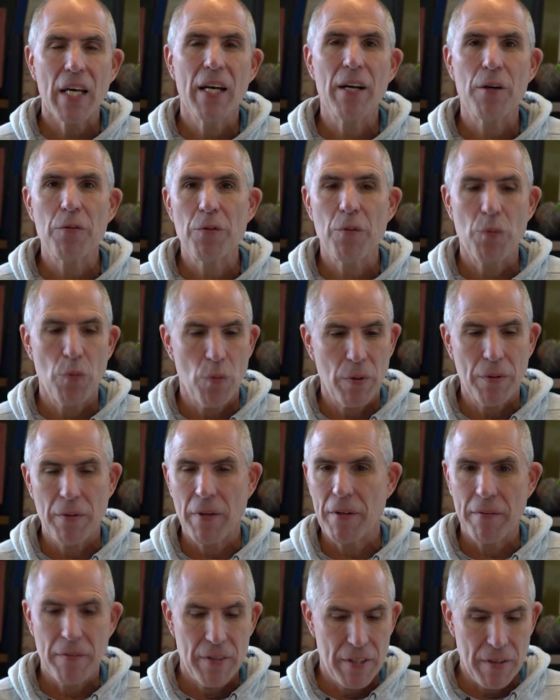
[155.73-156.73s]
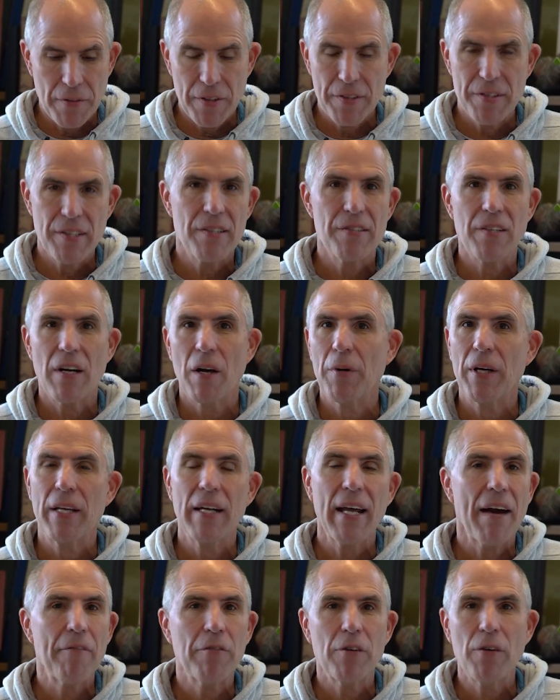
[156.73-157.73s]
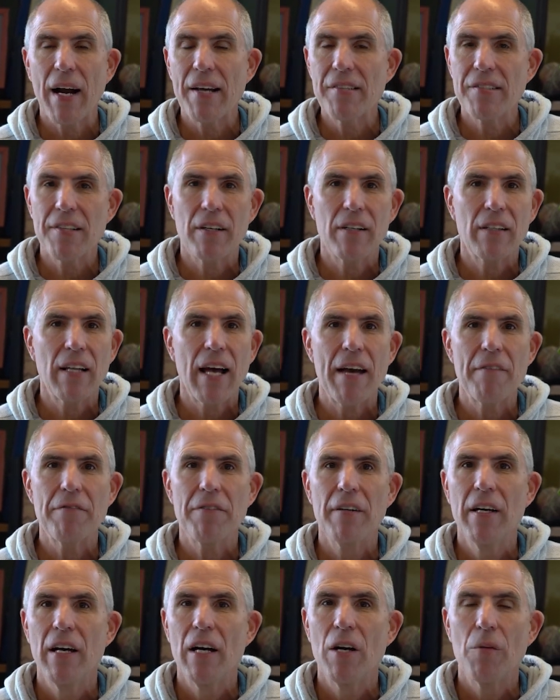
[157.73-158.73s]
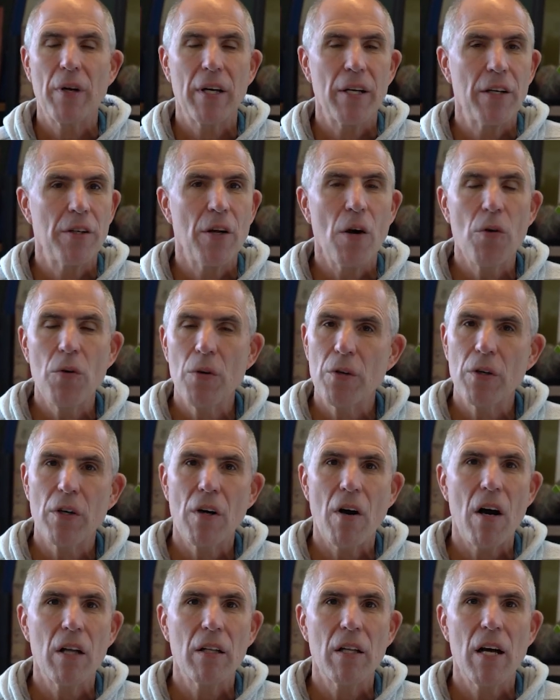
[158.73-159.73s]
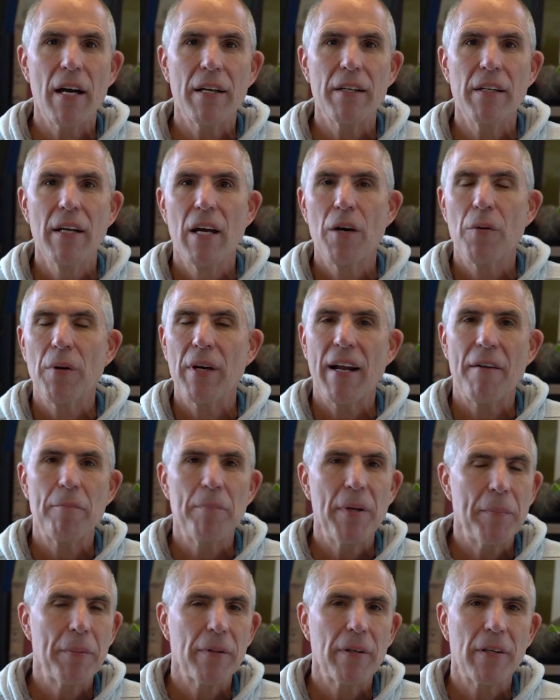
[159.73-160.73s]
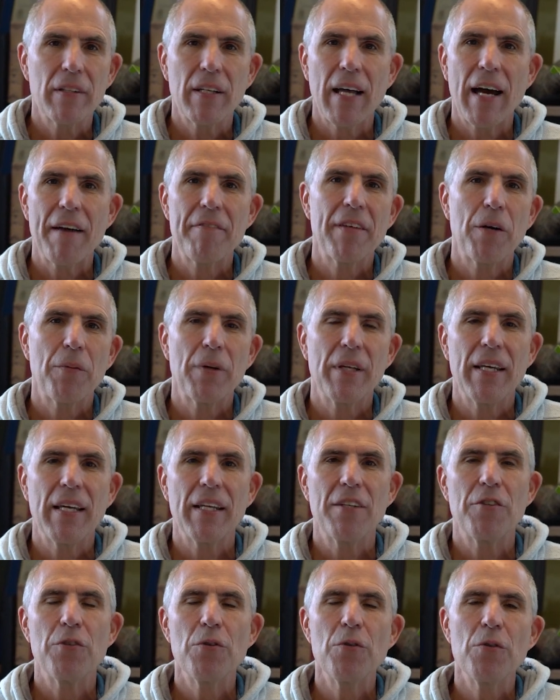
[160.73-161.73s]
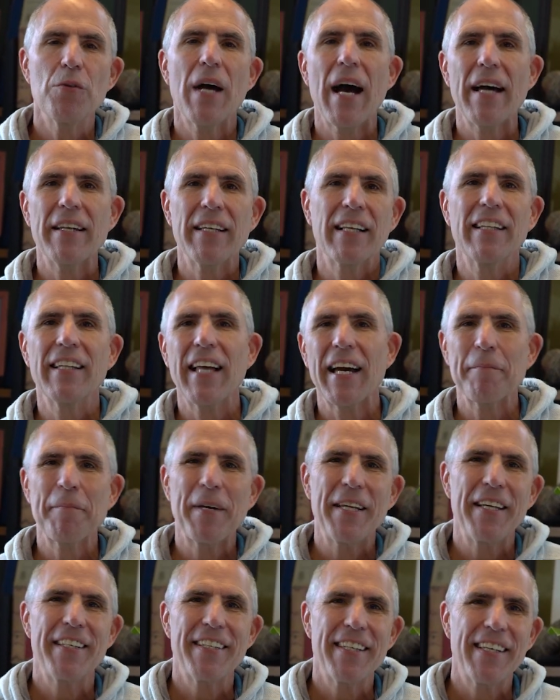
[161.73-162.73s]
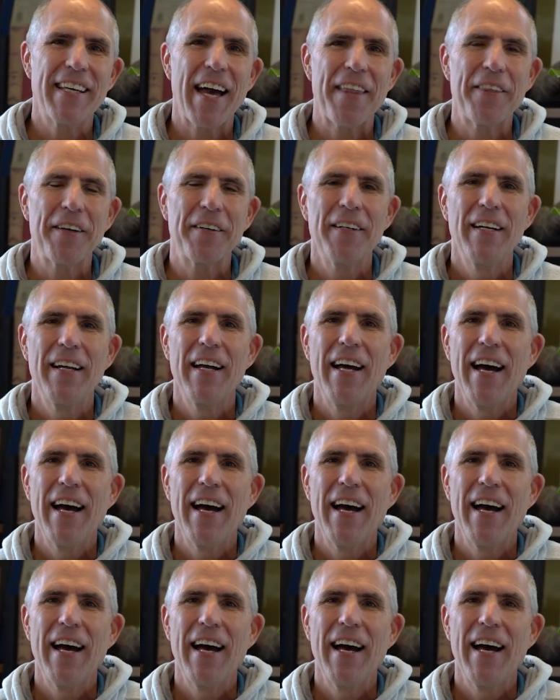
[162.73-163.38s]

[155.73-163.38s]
And the difference is, are we going to have Christ in our life? We're going to know who to call on. We're going to have people in our life that we need. Do not neglect meeting together.